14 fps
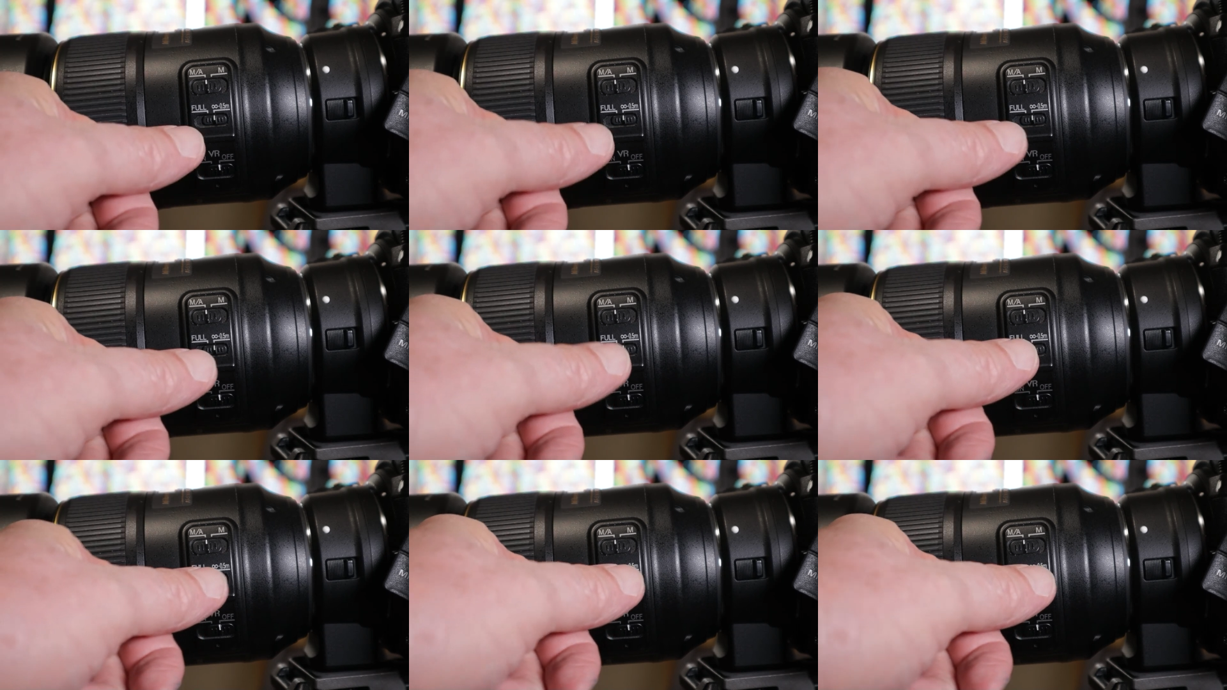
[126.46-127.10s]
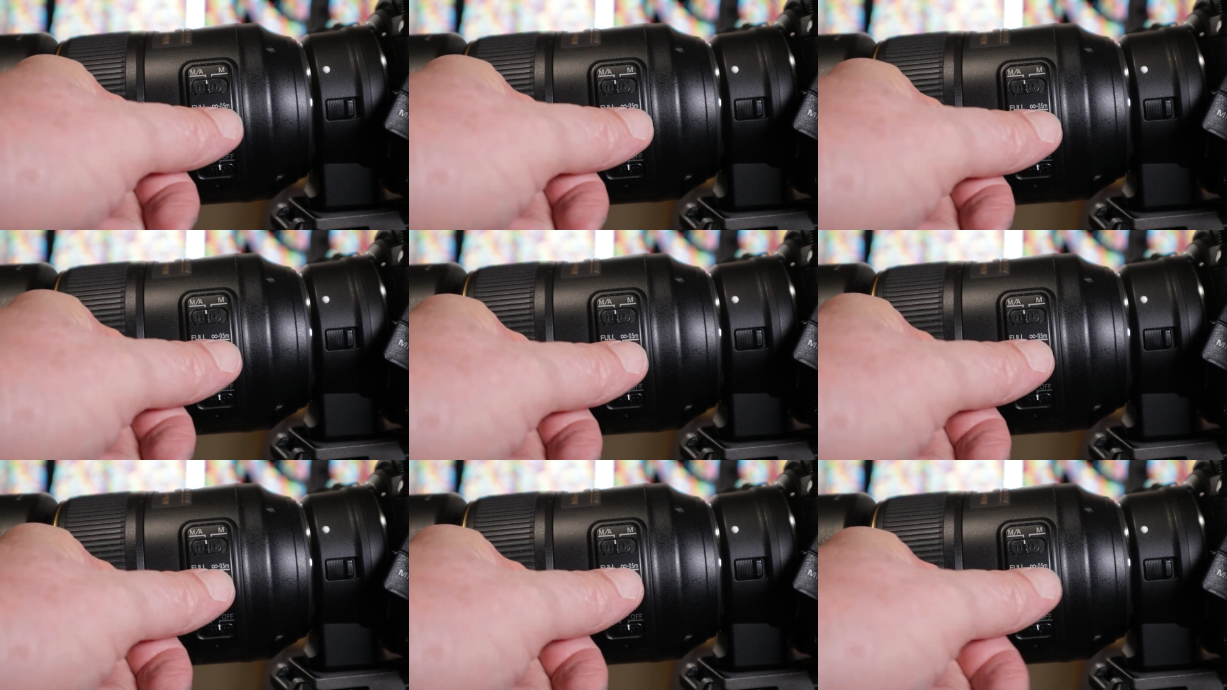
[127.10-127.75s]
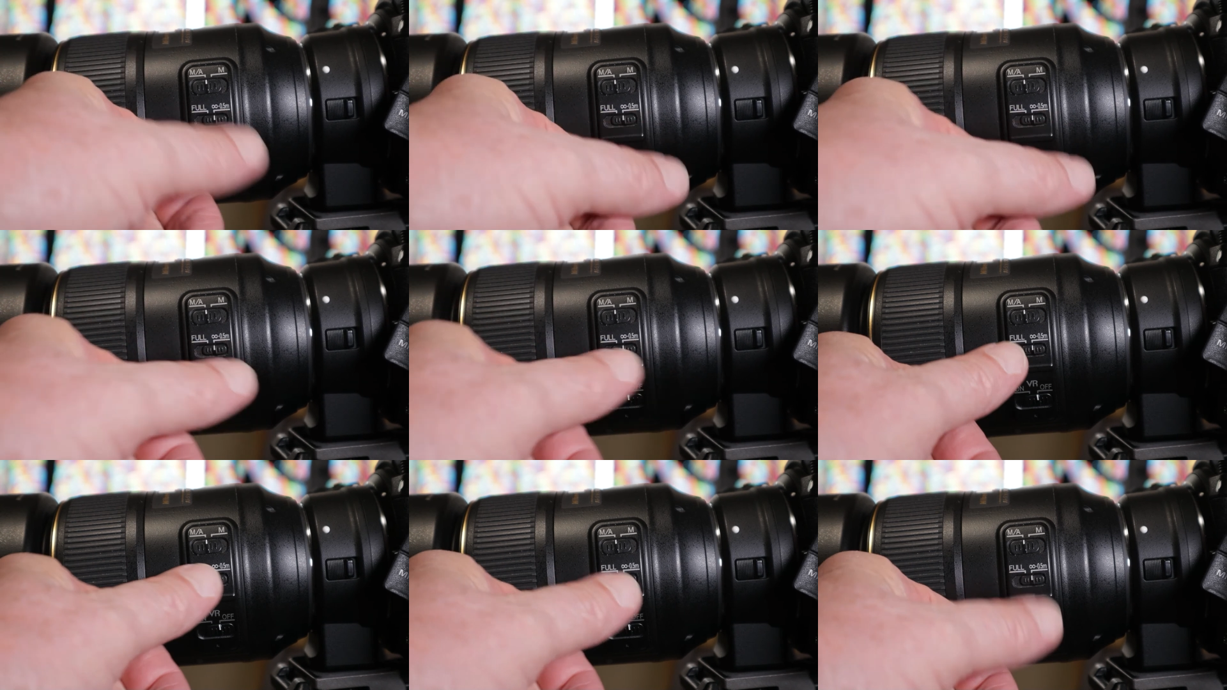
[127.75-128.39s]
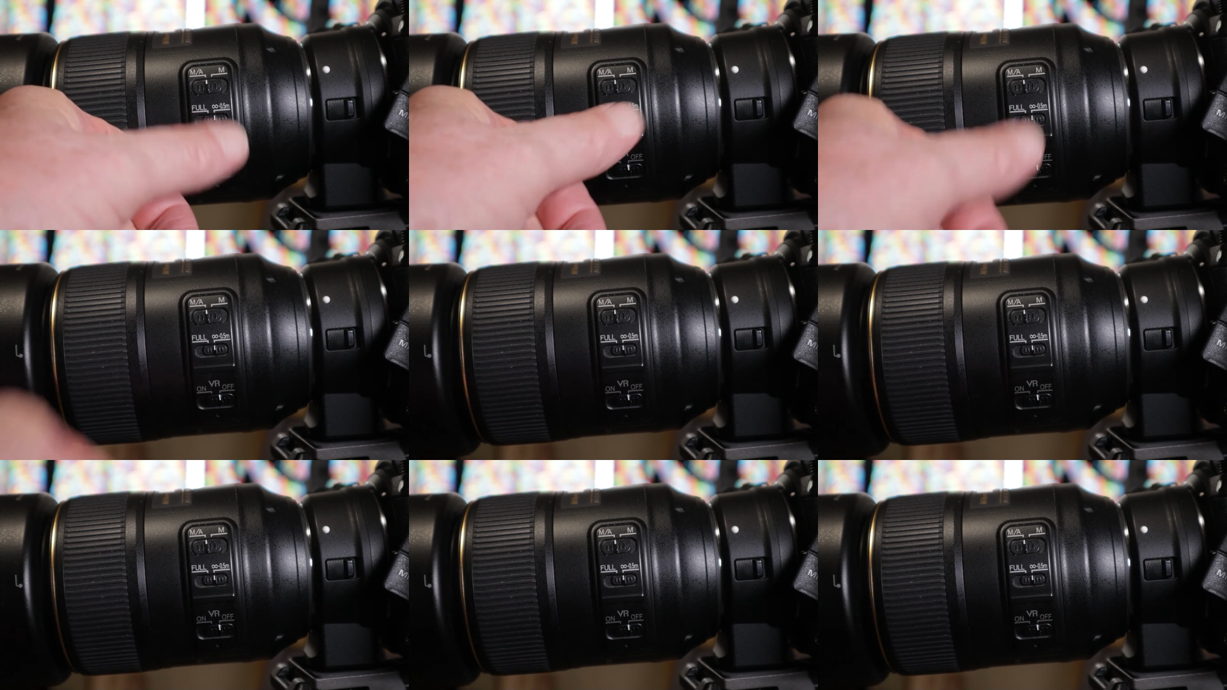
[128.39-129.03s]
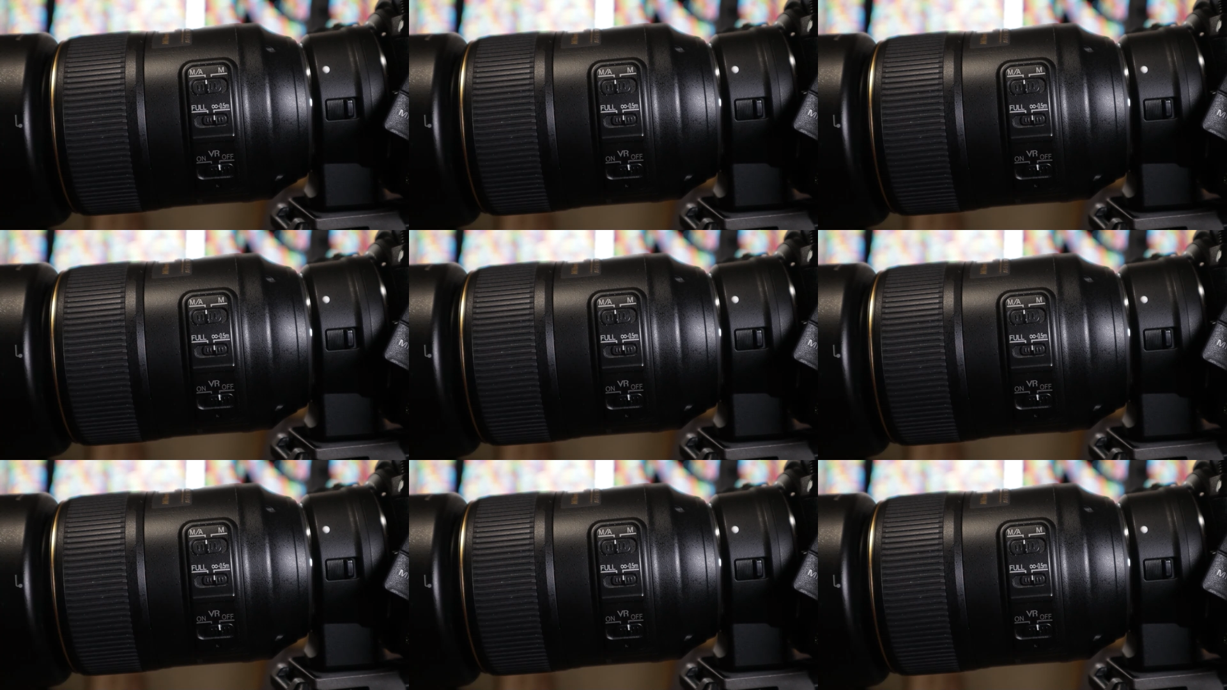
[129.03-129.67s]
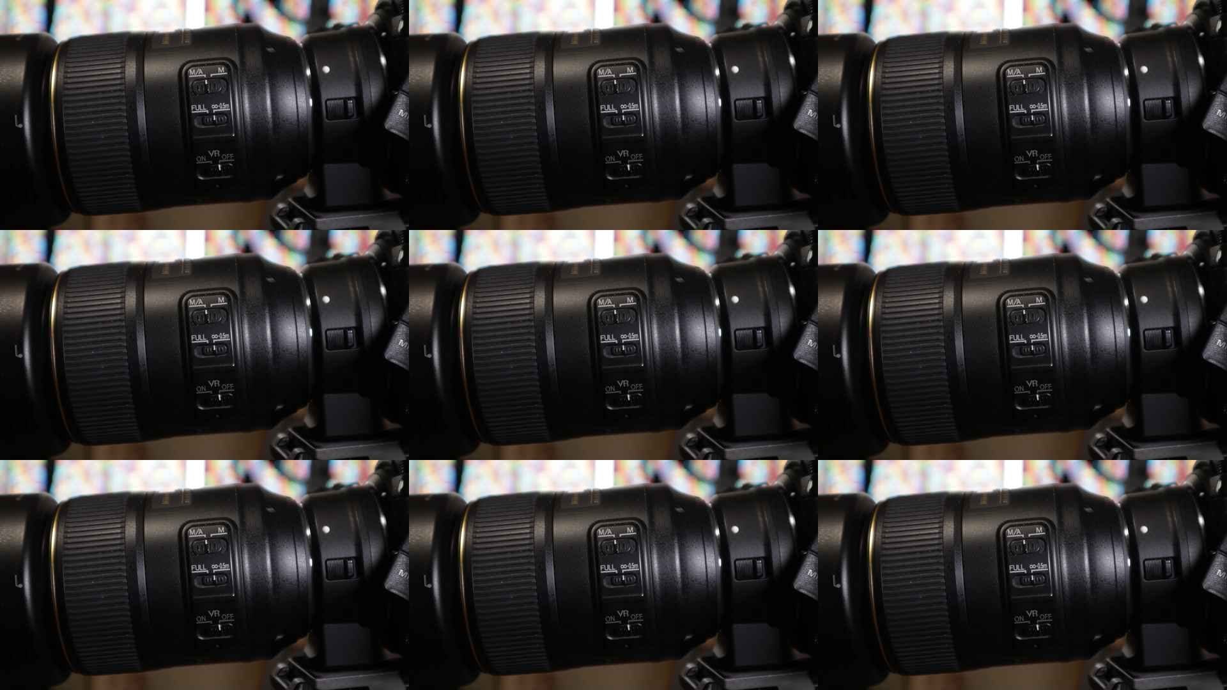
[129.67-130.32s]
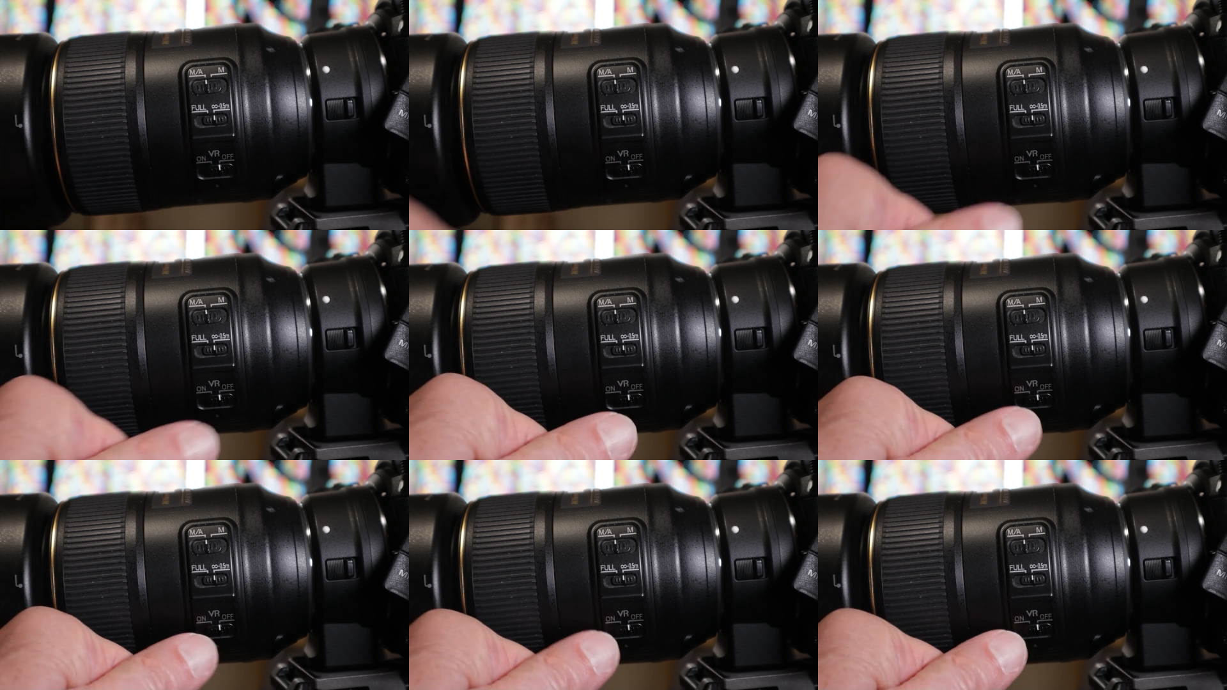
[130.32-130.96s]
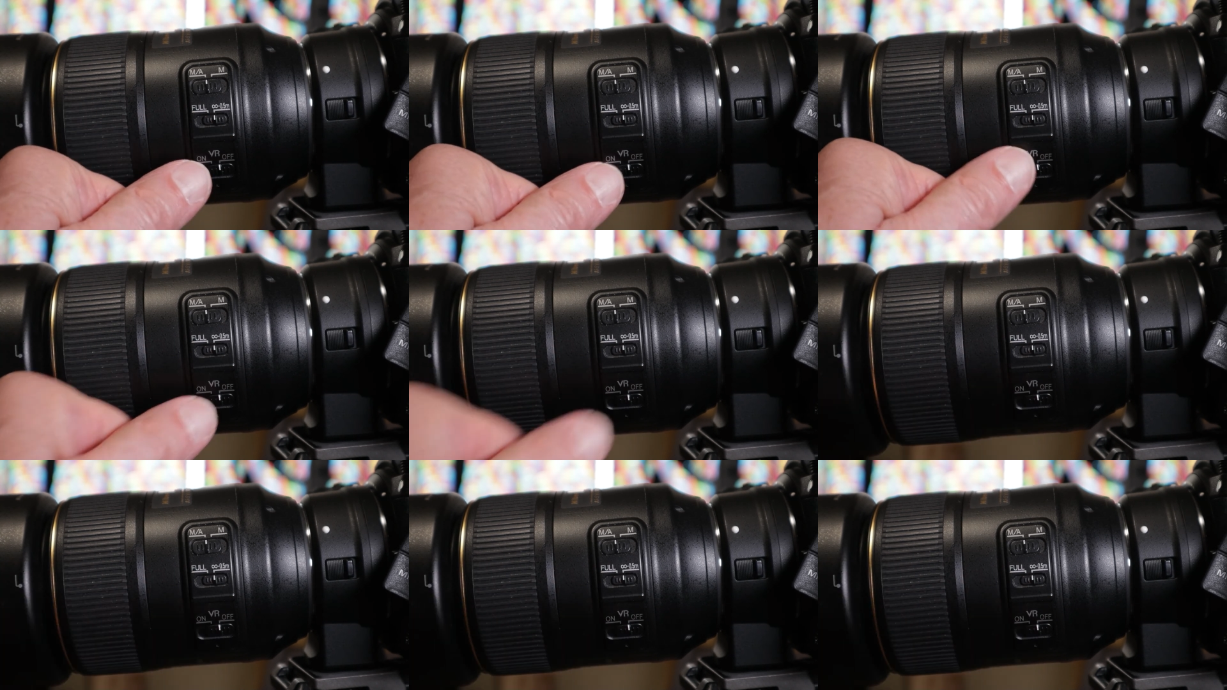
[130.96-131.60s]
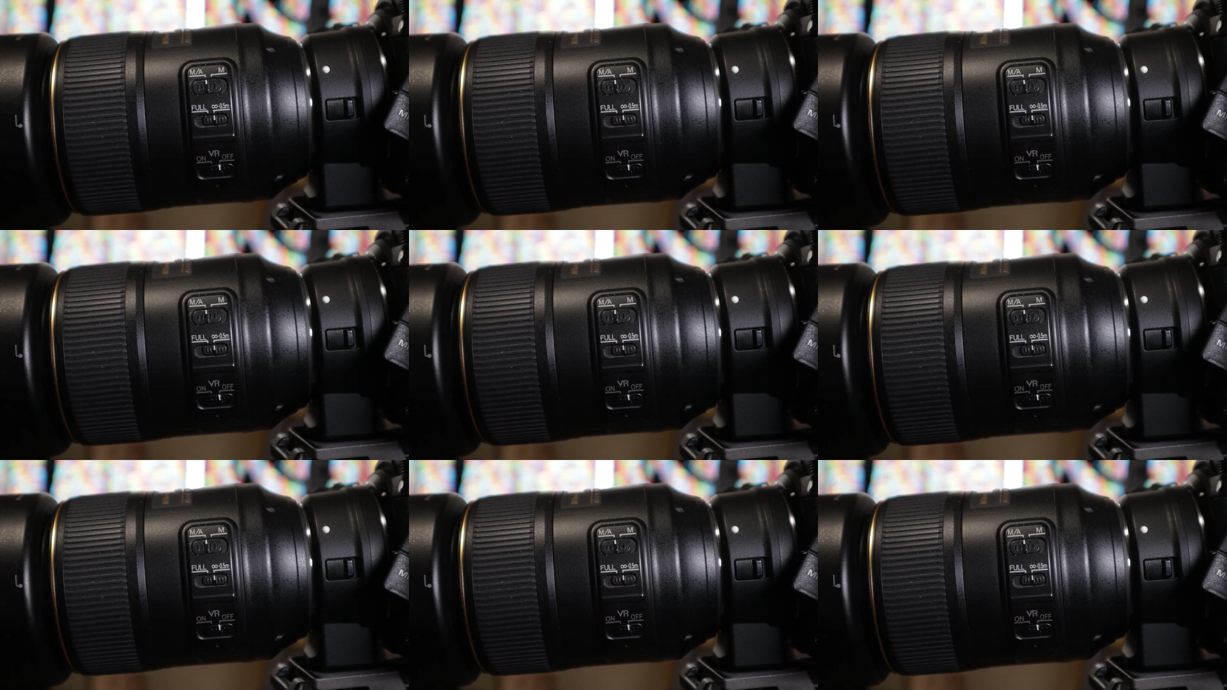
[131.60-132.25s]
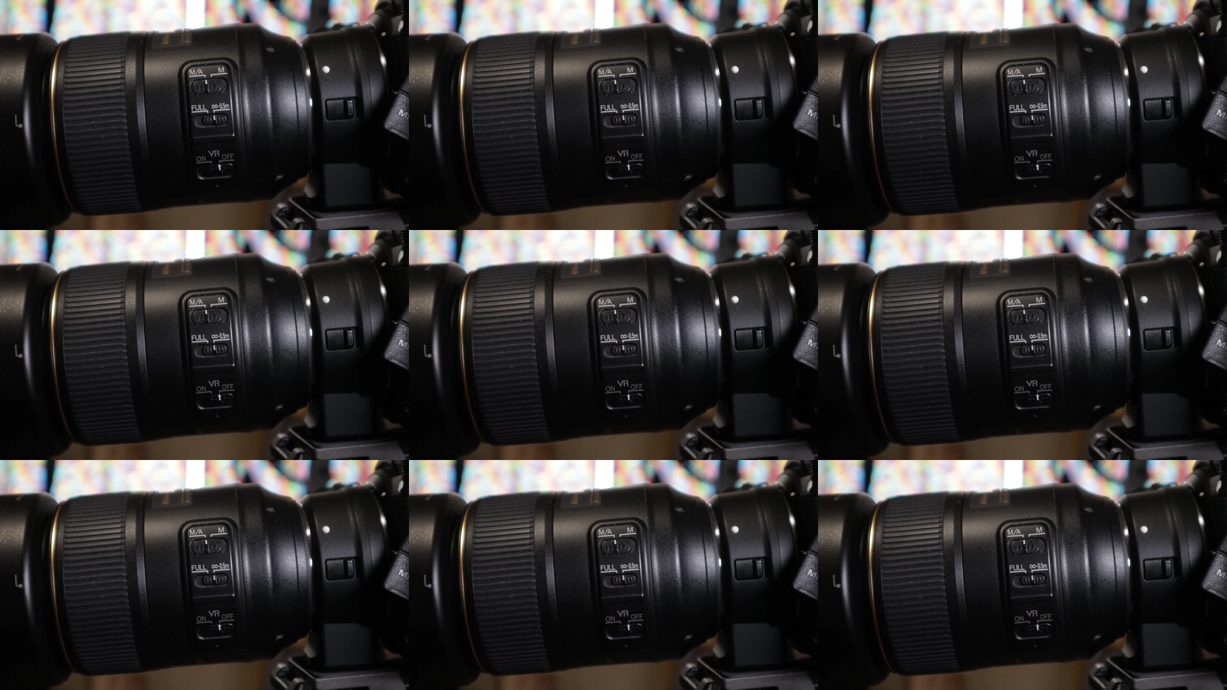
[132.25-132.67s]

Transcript: [unreadable: no face in view]